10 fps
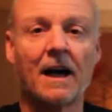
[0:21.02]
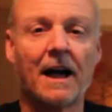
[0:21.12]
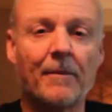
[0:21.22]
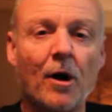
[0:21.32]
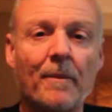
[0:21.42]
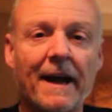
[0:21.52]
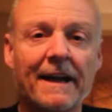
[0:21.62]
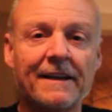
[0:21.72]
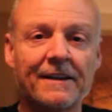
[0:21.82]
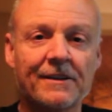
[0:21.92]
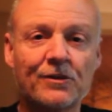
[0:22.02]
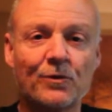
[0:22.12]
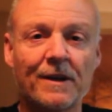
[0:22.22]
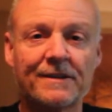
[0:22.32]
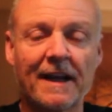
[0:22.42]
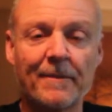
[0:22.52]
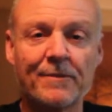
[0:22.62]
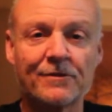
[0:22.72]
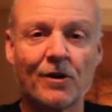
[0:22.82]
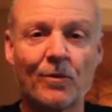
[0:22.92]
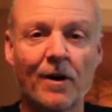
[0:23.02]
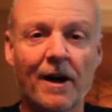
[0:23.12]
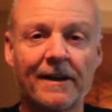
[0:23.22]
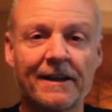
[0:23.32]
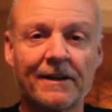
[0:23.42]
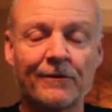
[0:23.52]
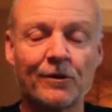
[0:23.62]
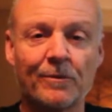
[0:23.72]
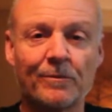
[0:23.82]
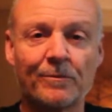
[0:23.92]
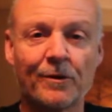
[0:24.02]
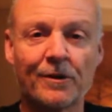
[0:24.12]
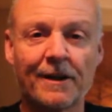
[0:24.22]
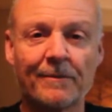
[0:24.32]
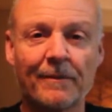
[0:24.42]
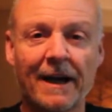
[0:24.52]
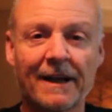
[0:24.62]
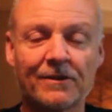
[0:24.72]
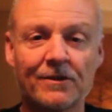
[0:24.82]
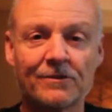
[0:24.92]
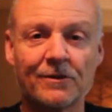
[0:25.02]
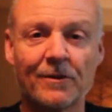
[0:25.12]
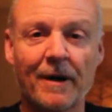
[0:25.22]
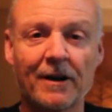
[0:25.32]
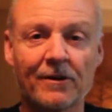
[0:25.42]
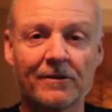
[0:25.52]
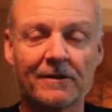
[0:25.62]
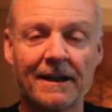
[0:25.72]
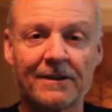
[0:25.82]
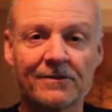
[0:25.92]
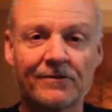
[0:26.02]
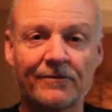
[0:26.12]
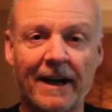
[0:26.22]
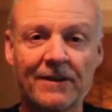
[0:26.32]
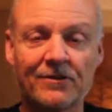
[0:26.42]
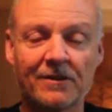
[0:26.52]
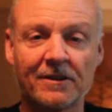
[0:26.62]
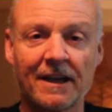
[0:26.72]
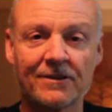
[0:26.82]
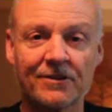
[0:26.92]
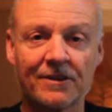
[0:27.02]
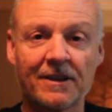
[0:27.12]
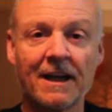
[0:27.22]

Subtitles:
I'm home editing this week's episode where I interview Bernadette Michaels about her latest fashion collection,